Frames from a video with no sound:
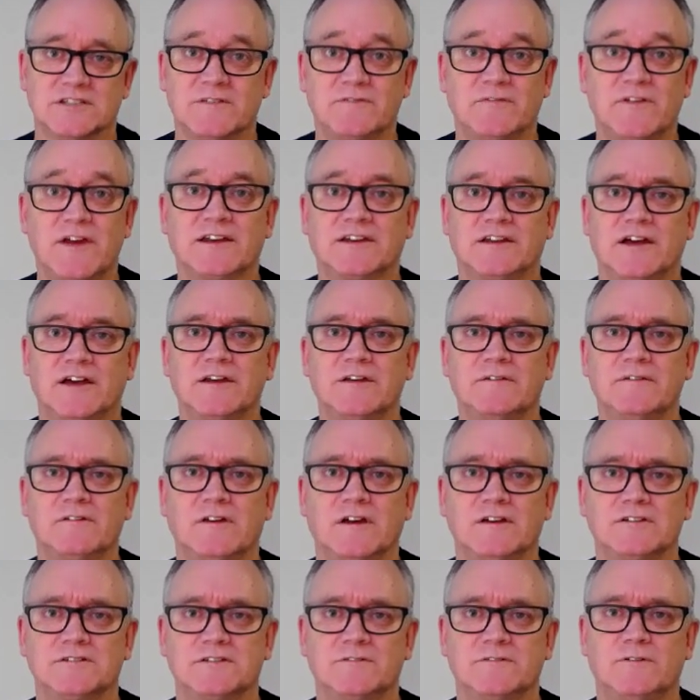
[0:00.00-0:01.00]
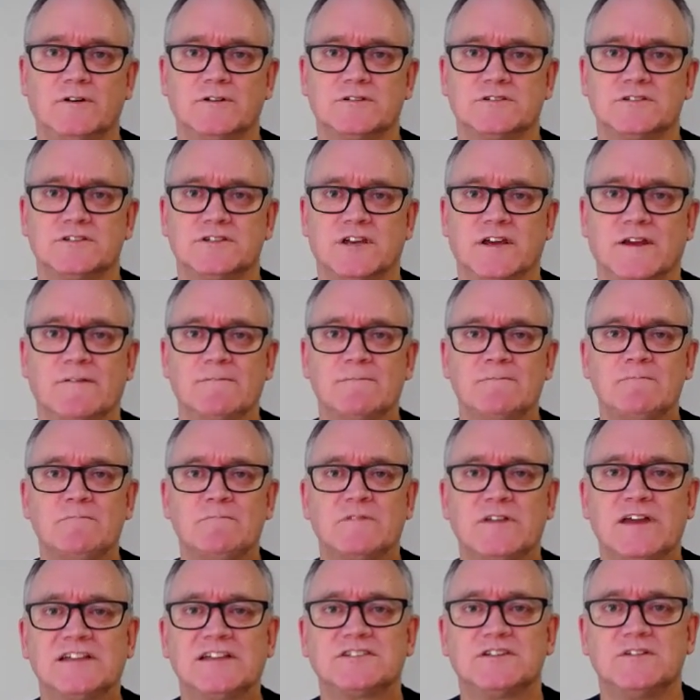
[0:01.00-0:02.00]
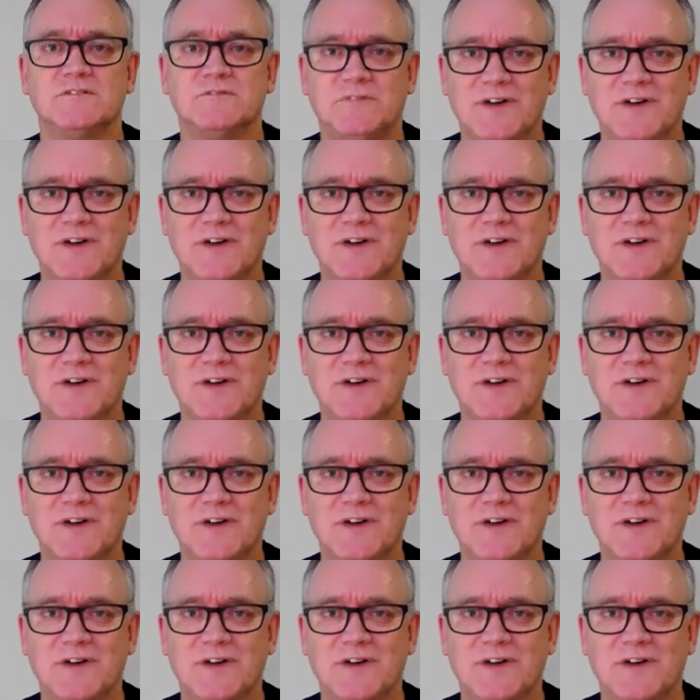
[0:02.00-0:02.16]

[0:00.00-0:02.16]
In fact, I'd even go so far as to say it's a